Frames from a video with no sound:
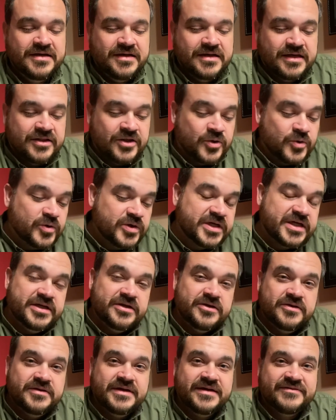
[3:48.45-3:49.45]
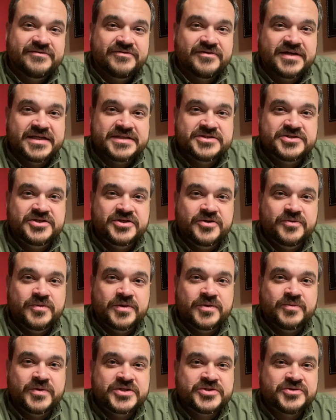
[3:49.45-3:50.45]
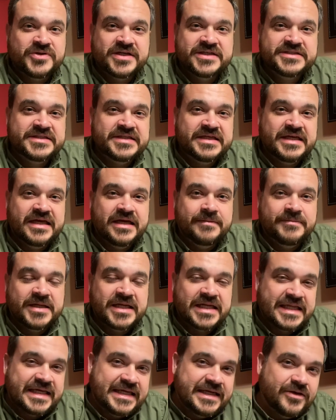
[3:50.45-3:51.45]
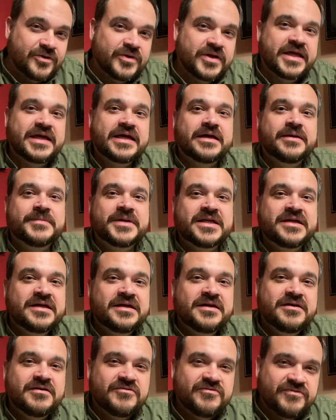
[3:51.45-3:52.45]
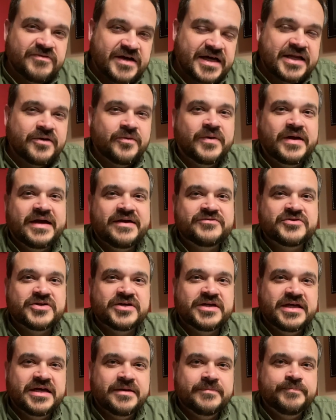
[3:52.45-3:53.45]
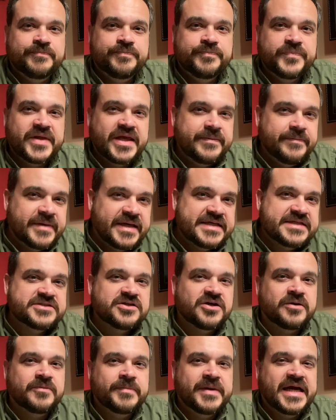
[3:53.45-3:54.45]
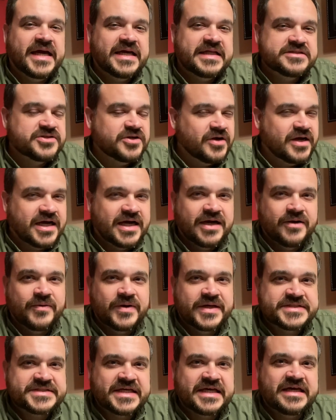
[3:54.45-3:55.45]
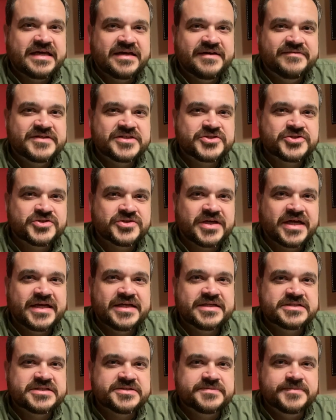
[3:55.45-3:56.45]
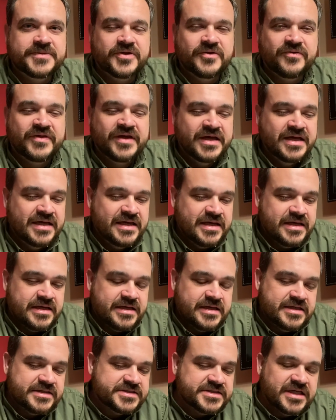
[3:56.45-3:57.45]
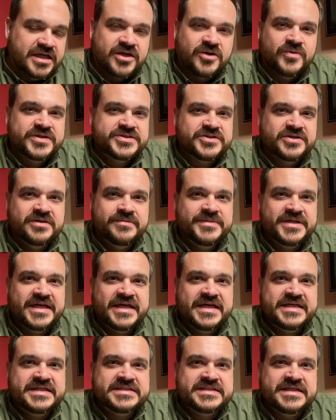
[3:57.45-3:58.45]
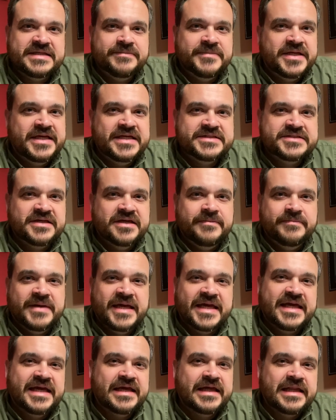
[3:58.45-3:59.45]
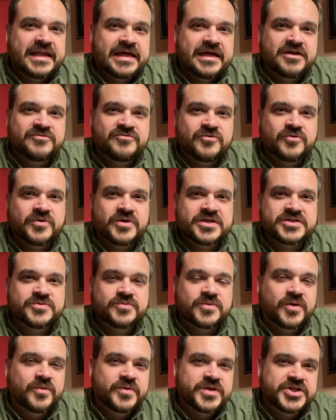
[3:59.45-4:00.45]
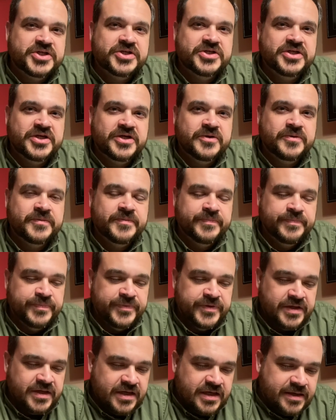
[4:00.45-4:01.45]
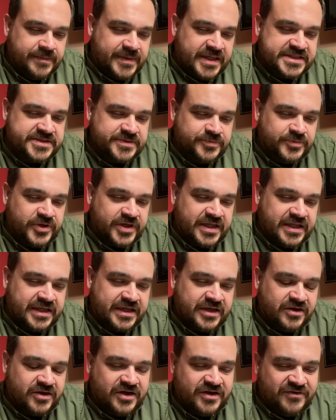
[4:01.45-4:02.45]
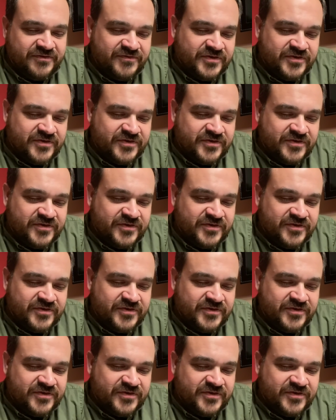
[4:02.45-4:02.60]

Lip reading: And the Lord can do that for us too when we trust in Him and lean on Him and follow after Him. He makes our paths, our highways ahead of us straight and smooth. It's not always going to be easy, but He's going to make it clear for us what we should do. It makes it pretty clear here in